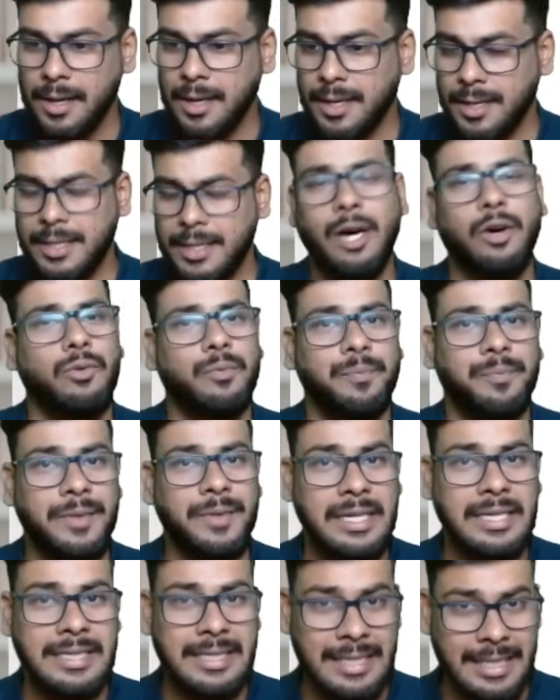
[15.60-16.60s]
Now,
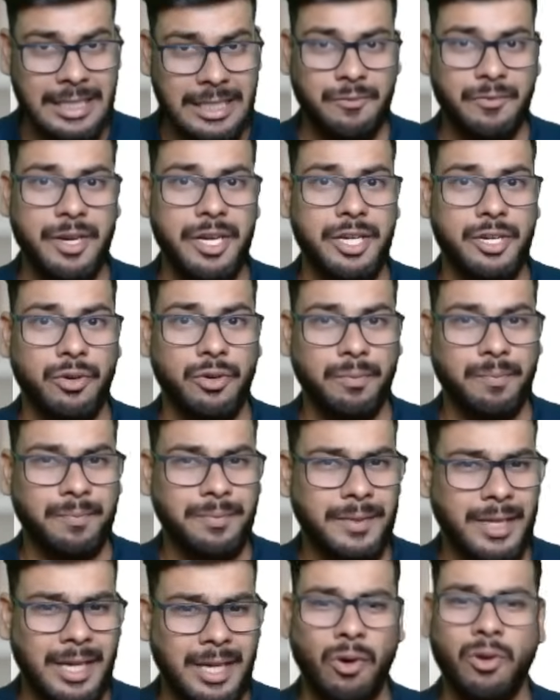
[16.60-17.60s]
this video
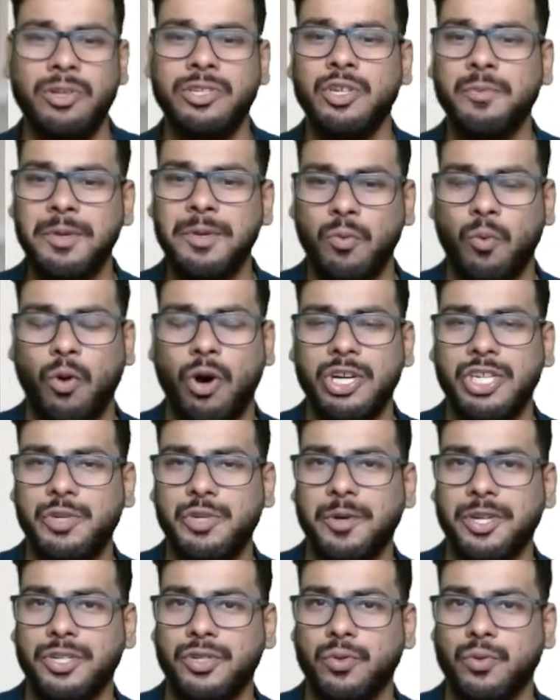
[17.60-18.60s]
can also be watched
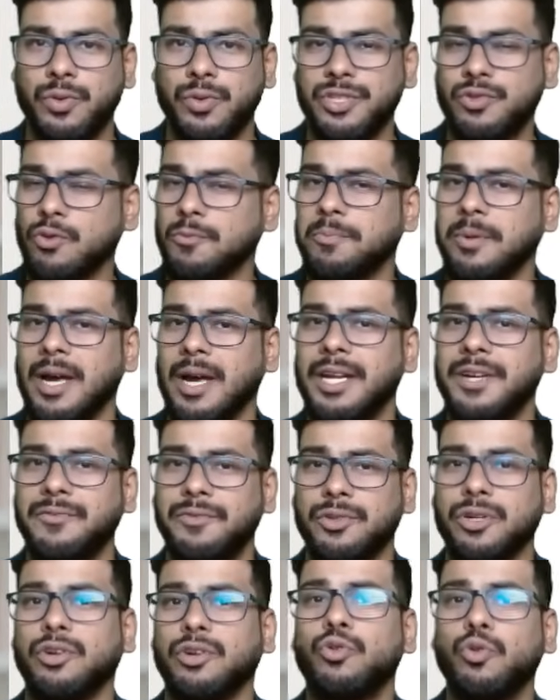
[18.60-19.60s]
by students who are planning for
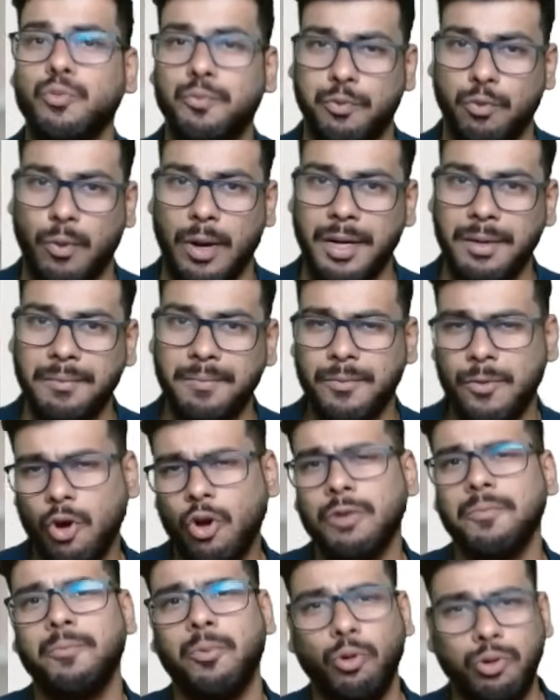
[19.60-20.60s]
the Group 1 or
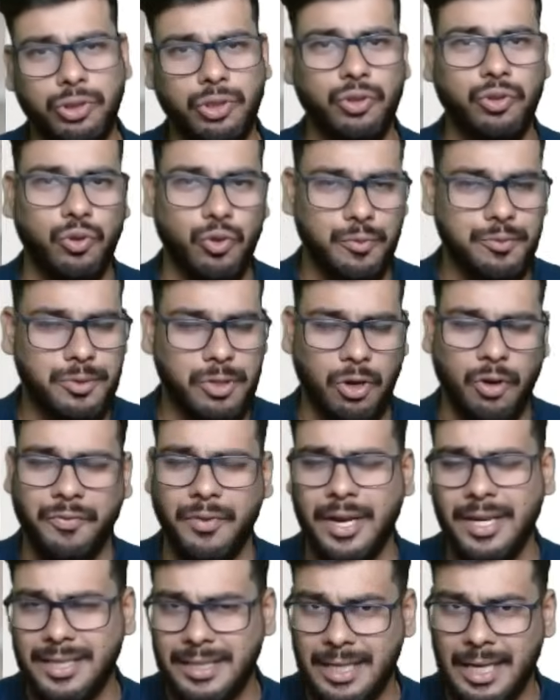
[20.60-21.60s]
both the groups of
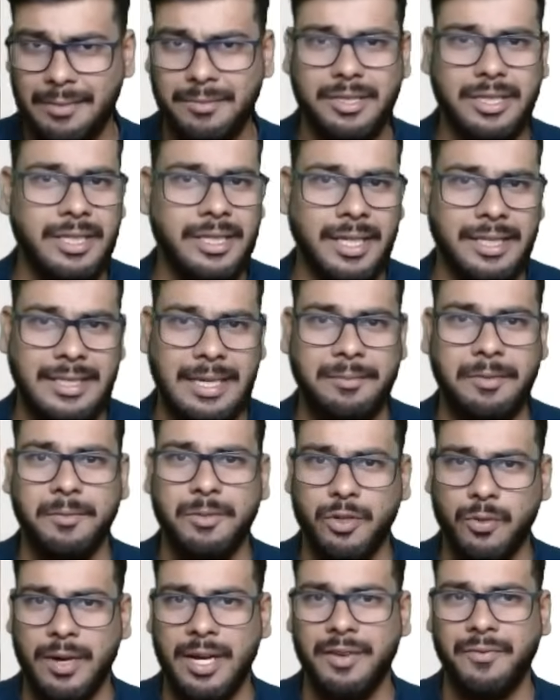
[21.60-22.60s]
exams in the September
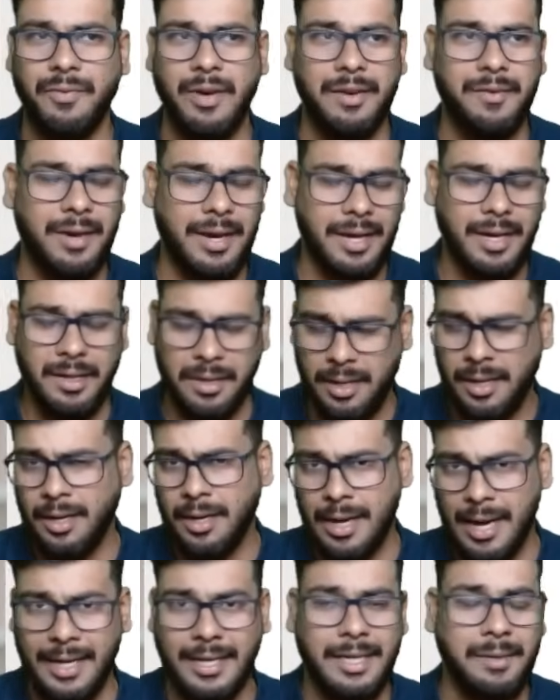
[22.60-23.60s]
25
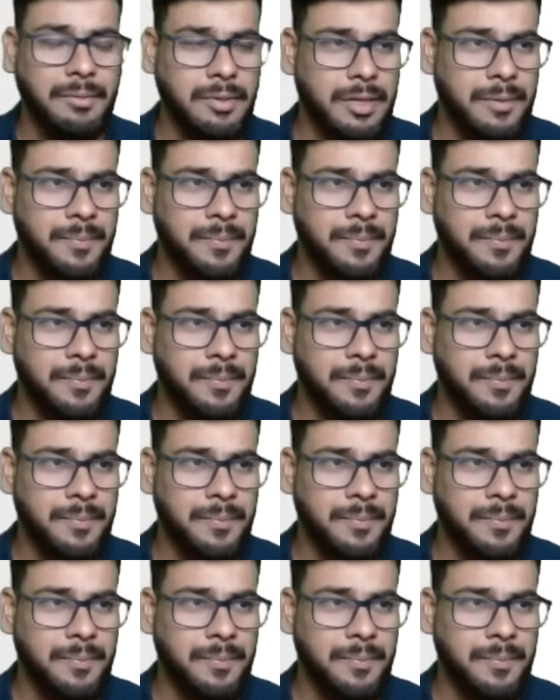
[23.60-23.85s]
attempt.